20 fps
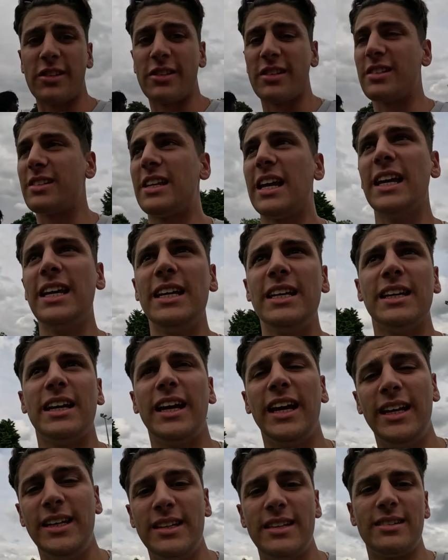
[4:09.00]
To stay
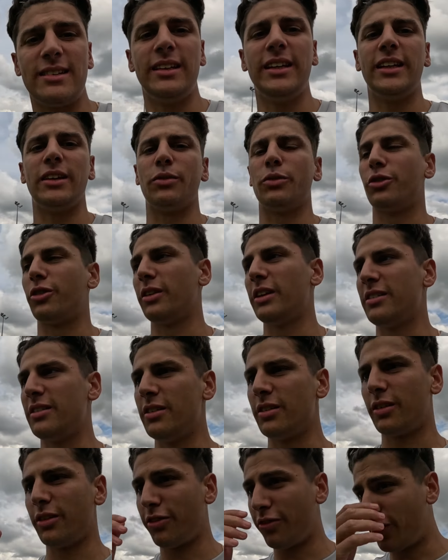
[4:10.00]
in this league, so this
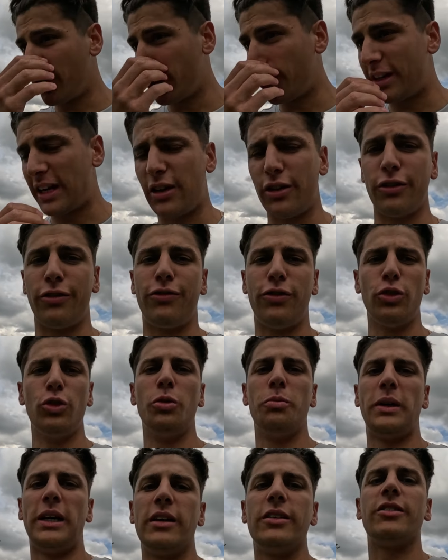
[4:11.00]
is the 3rd out of
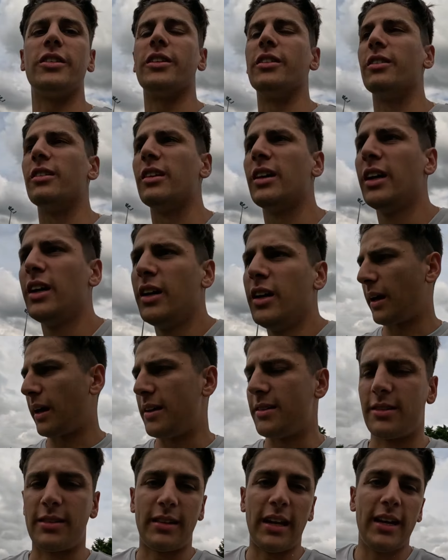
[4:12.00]
4 matches,
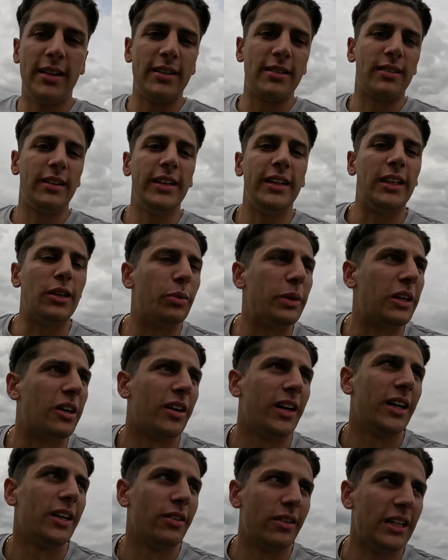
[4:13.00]
and stay in this league, we
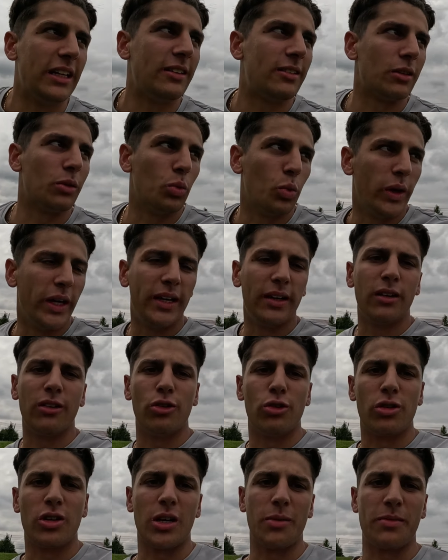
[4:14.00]
kind of need to win
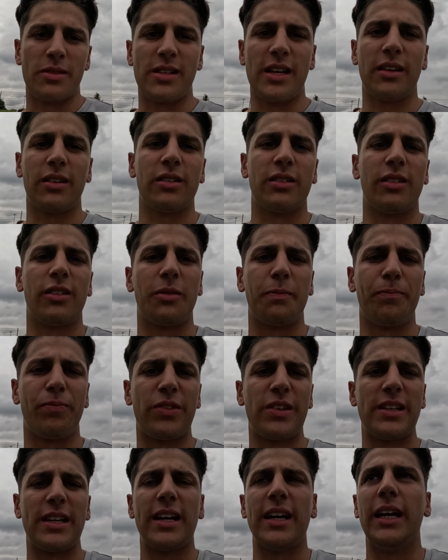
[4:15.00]
or come second
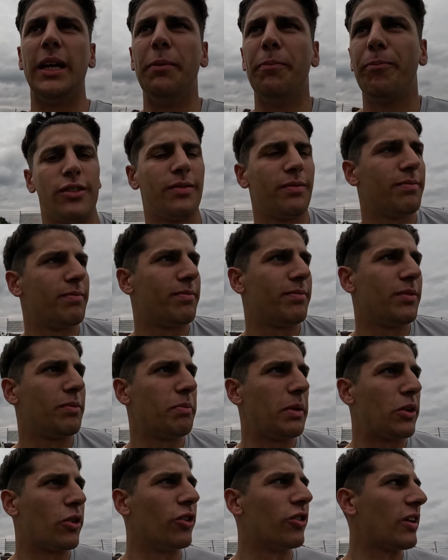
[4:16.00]
today.
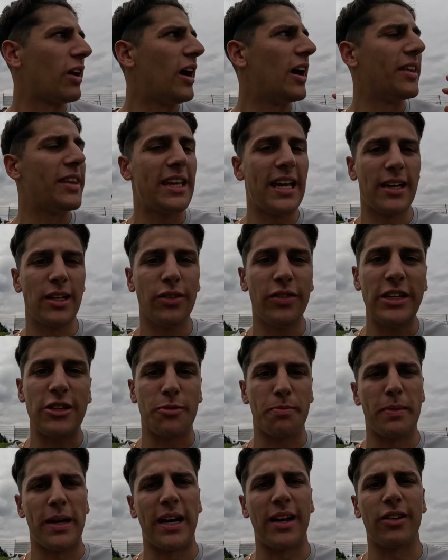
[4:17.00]
Because at the end of
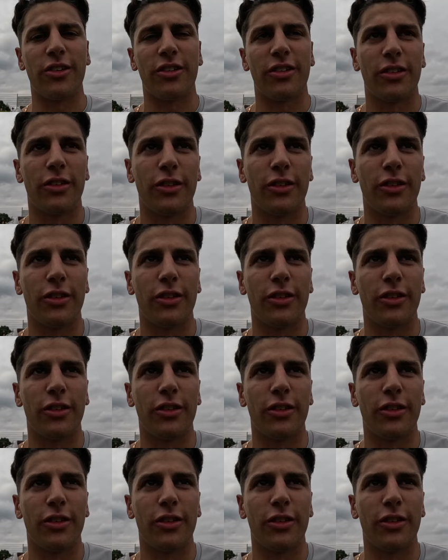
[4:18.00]
each match,